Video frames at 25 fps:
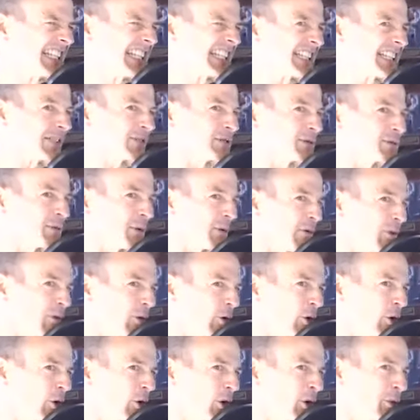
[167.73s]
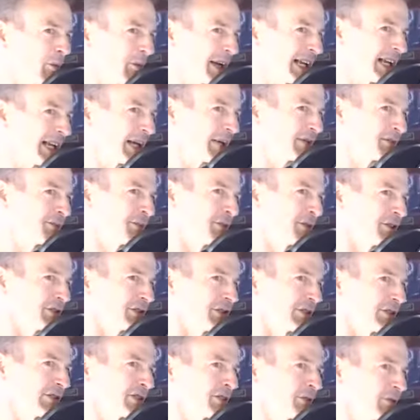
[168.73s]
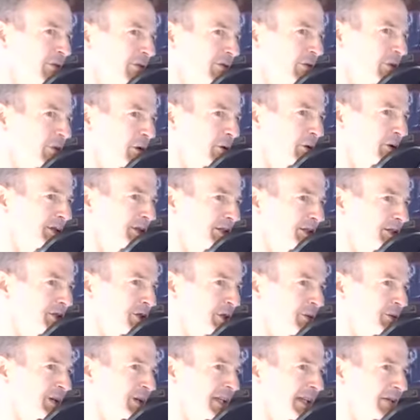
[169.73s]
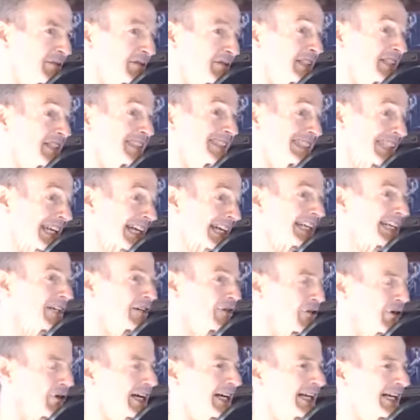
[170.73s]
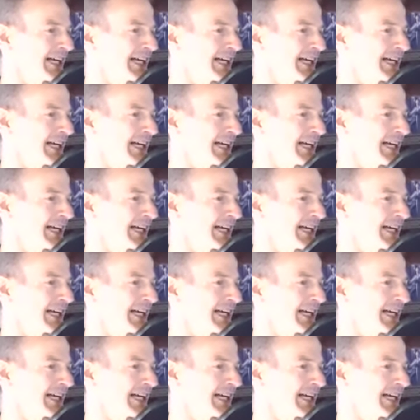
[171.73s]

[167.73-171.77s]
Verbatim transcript: It was before my dad was military, so before we went to Germany, I was in the second grade,